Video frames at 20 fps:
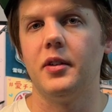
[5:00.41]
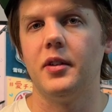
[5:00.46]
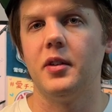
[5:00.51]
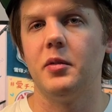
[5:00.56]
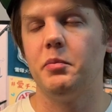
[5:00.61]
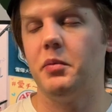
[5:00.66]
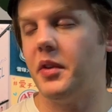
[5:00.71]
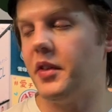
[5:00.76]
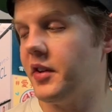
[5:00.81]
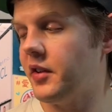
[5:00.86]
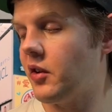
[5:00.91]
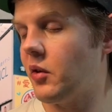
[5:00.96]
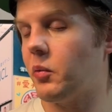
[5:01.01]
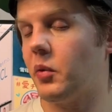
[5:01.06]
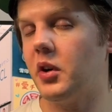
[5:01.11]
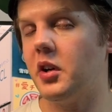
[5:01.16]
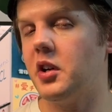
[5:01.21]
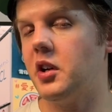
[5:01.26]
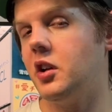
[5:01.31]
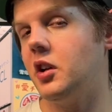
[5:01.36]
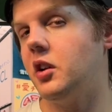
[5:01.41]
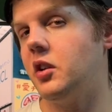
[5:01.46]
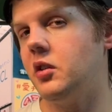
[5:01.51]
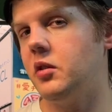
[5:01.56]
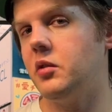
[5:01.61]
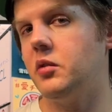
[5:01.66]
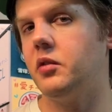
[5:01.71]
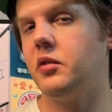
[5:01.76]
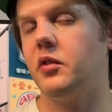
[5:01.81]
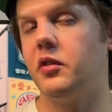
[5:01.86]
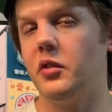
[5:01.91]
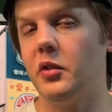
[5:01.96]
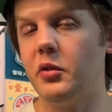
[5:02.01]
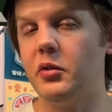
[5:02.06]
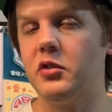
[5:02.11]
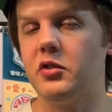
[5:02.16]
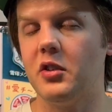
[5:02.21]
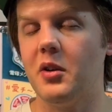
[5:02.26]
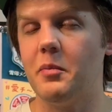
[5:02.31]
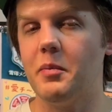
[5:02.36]
But this is where you're going to use those
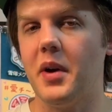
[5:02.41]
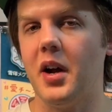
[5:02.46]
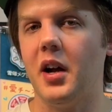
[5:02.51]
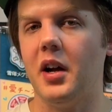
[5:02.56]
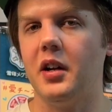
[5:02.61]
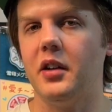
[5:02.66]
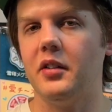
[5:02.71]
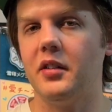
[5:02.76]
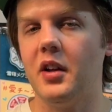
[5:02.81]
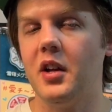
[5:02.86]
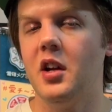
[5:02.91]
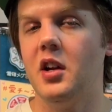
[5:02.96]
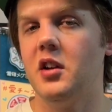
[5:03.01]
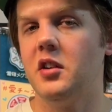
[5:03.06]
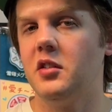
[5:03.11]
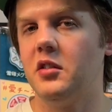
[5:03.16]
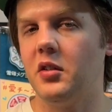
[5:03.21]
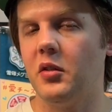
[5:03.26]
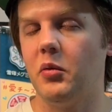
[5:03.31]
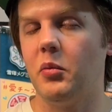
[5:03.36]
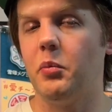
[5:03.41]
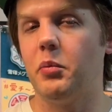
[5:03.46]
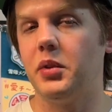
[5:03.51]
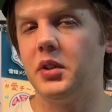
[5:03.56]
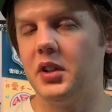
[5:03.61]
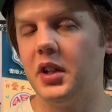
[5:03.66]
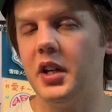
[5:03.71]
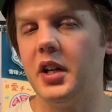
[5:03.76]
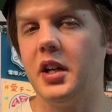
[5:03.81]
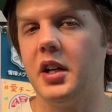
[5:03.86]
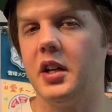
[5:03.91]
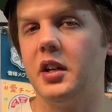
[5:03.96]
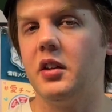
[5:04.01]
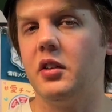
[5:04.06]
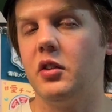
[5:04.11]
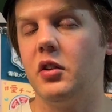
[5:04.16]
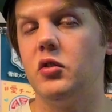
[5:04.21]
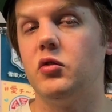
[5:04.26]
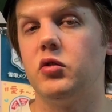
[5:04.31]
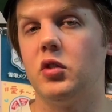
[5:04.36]
drum pads to play
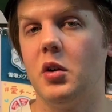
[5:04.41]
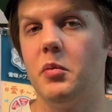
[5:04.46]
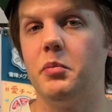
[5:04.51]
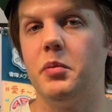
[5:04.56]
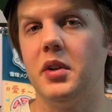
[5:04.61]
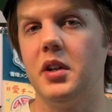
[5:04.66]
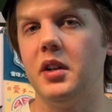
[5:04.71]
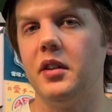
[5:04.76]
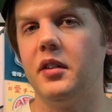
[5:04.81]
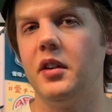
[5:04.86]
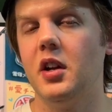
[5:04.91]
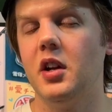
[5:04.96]
the drum beat